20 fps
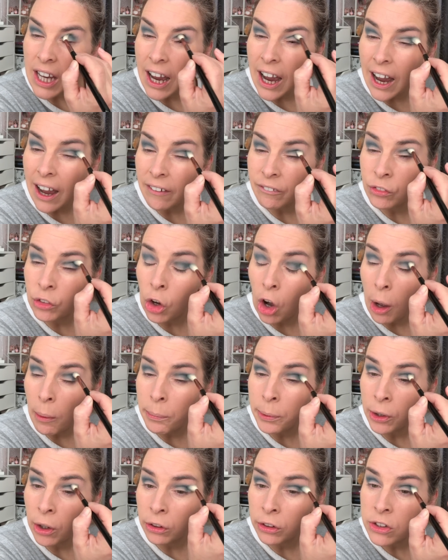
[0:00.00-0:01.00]
I've got to
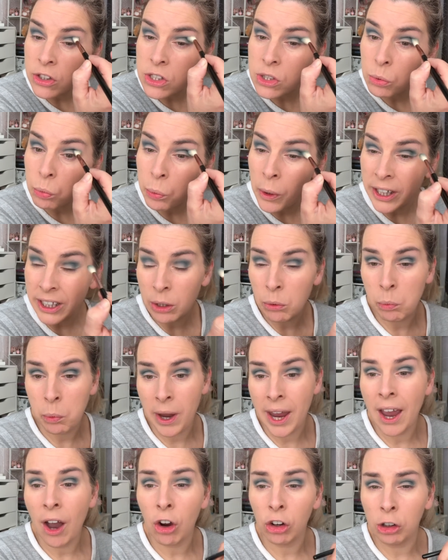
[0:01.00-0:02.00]
be honest, when you
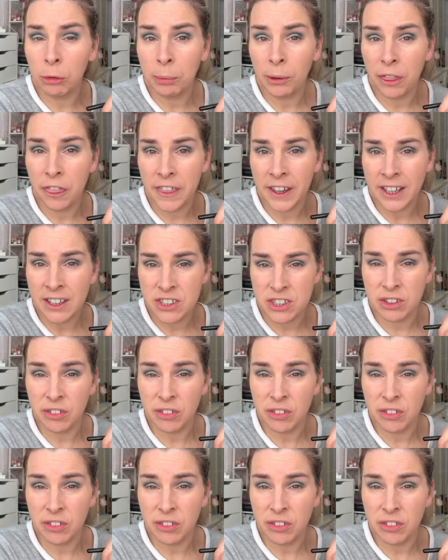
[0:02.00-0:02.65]
wear horrible things,